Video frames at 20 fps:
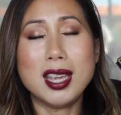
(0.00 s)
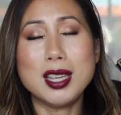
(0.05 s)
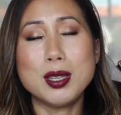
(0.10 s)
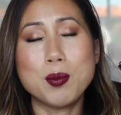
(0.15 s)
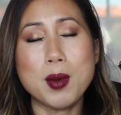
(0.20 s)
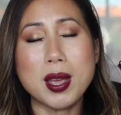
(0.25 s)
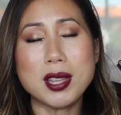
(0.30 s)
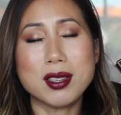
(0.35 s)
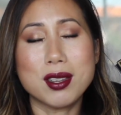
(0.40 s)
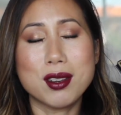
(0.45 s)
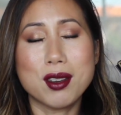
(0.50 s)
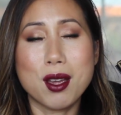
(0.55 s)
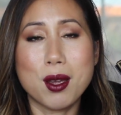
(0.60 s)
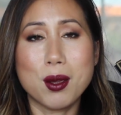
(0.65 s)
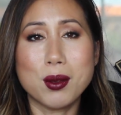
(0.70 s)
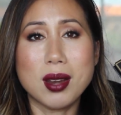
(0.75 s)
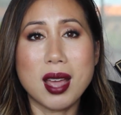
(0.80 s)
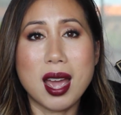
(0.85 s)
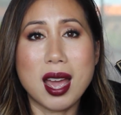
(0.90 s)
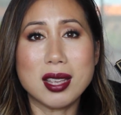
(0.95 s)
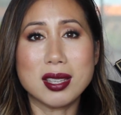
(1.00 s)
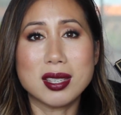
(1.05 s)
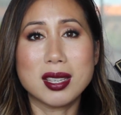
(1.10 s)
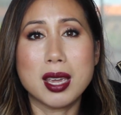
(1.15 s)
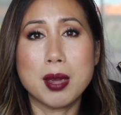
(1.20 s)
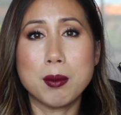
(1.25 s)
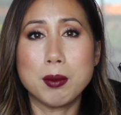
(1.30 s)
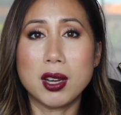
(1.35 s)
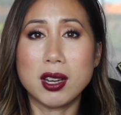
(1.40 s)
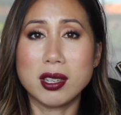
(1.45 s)
He's better known as
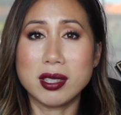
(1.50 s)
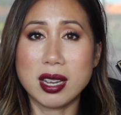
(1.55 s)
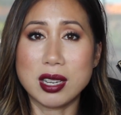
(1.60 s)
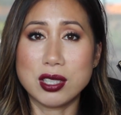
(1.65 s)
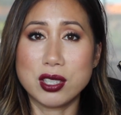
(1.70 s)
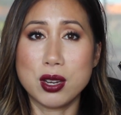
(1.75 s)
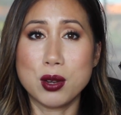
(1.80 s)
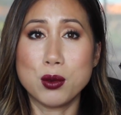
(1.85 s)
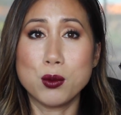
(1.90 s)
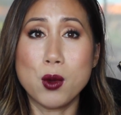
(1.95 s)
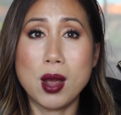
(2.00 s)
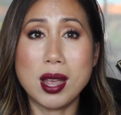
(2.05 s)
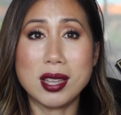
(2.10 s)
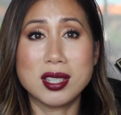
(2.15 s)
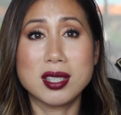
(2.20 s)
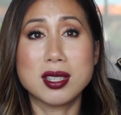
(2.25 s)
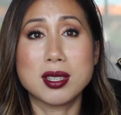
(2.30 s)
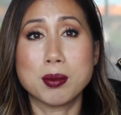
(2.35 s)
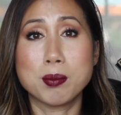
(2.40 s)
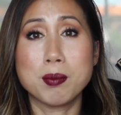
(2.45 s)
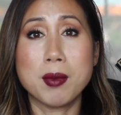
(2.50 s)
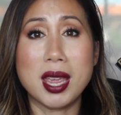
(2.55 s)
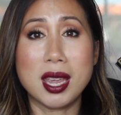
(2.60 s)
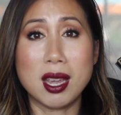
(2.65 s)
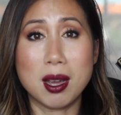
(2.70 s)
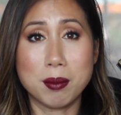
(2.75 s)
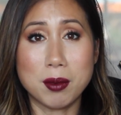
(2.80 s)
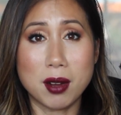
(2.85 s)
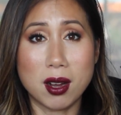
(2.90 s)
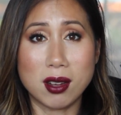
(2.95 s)
Kim Kardashian West's
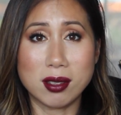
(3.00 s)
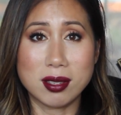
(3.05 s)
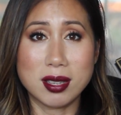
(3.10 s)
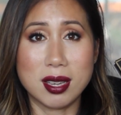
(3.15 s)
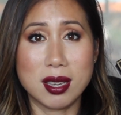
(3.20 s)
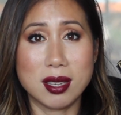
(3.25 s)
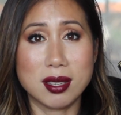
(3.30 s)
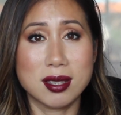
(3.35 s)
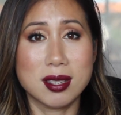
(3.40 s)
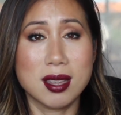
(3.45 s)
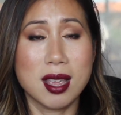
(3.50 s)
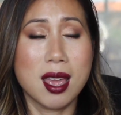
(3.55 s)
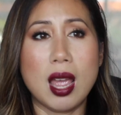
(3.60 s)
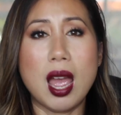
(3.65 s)
makeup artist.